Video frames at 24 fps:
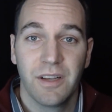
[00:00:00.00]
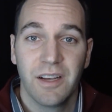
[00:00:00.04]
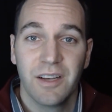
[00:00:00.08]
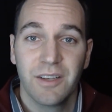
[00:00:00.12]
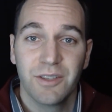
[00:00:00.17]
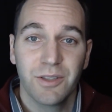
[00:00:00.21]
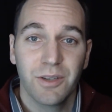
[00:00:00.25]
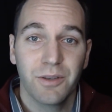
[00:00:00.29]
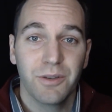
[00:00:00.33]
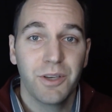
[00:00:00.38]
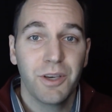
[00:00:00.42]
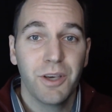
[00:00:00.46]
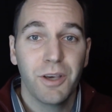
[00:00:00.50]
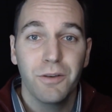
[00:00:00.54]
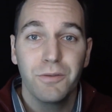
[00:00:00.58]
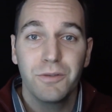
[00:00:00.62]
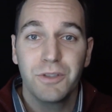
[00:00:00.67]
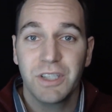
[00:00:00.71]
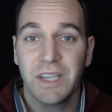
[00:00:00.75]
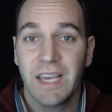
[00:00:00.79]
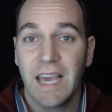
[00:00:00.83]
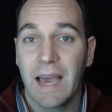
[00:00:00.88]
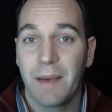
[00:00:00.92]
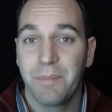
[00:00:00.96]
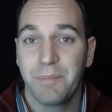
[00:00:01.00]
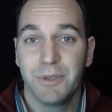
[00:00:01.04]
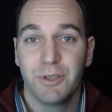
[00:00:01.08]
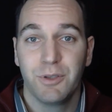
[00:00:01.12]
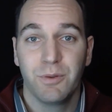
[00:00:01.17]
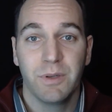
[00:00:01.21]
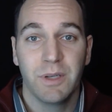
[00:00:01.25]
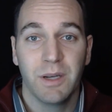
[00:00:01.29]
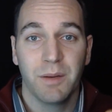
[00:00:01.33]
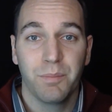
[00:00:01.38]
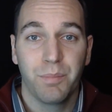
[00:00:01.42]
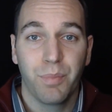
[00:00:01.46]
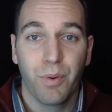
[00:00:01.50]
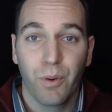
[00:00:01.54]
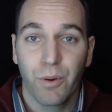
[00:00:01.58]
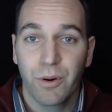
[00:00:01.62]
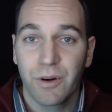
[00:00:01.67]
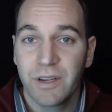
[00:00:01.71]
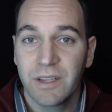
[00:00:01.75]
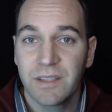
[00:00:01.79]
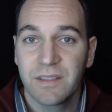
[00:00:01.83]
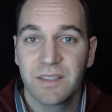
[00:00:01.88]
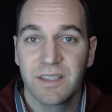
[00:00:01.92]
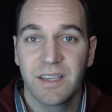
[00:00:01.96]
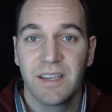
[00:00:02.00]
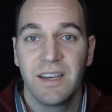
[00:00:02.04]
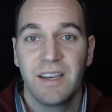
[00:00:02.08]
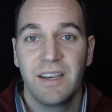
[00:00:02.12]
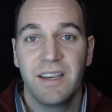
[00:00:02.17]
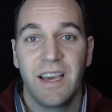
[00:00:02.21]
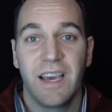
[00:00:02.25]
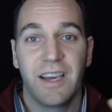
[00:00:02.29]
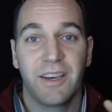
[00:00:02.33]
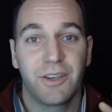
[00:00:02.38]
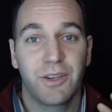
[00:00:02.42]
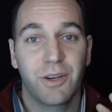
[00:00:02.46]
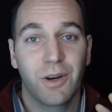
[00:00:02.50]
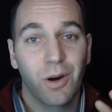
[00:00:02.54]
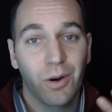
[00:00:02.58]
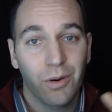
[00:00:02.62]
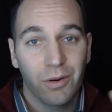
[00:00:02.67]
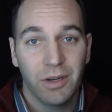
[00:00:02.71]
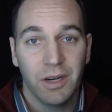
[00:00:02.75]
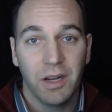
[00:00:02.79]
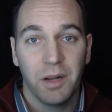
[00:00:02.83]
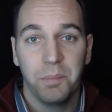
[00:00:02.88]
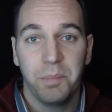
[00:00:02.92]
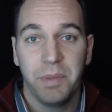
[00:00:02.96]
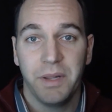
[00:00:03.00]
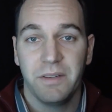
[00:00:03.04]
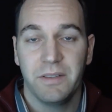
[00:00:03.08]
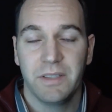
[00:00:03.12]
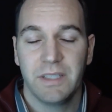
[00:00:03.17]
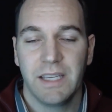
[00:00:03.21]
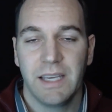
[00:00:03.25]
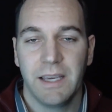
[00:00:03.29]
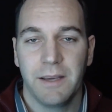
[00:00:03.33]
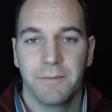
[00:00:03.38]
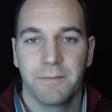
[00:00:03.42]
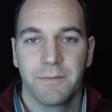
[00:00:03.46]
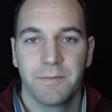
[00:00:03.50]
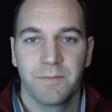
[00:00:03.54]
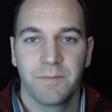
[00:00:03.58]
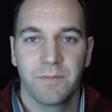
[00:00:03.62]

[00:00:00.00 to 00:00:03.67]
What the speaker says: So a huge gap between importance and current ability.